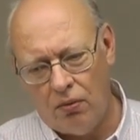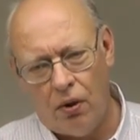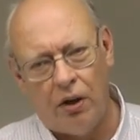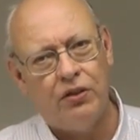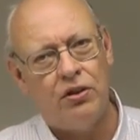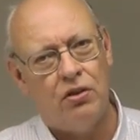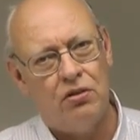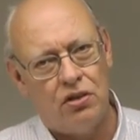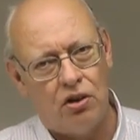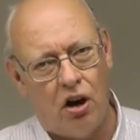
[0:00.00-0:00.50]

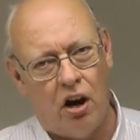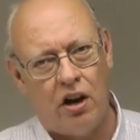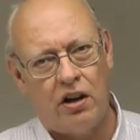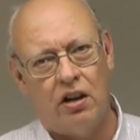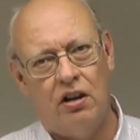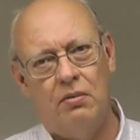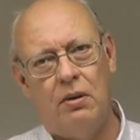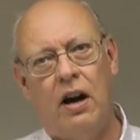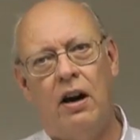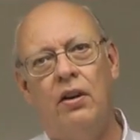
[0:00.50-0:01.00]
what they're
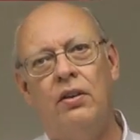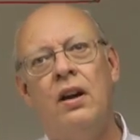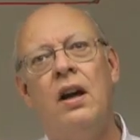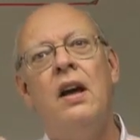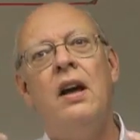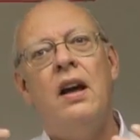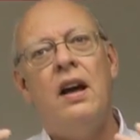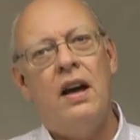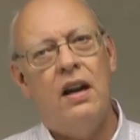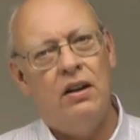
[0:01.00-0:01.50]
talking about
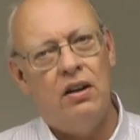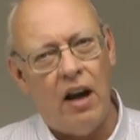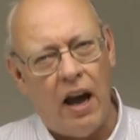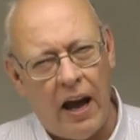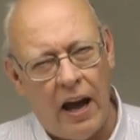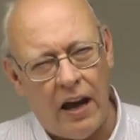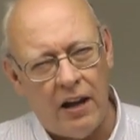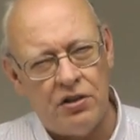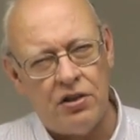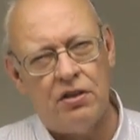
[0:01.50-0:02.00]
and you
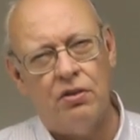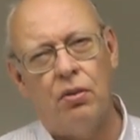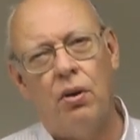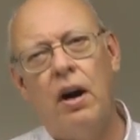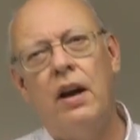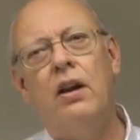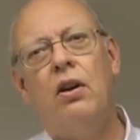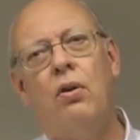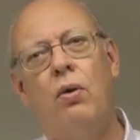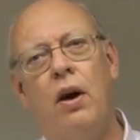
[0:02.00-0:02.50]
ask the
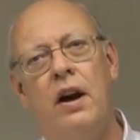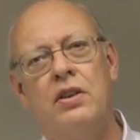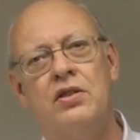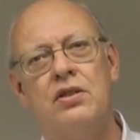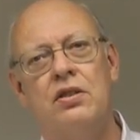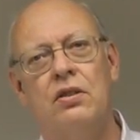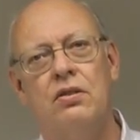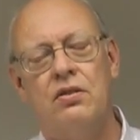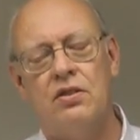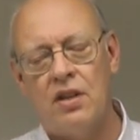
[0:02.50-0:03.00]
right
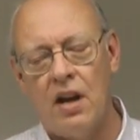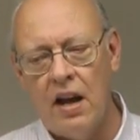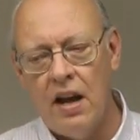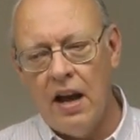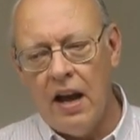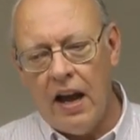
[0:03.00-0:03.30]
questions.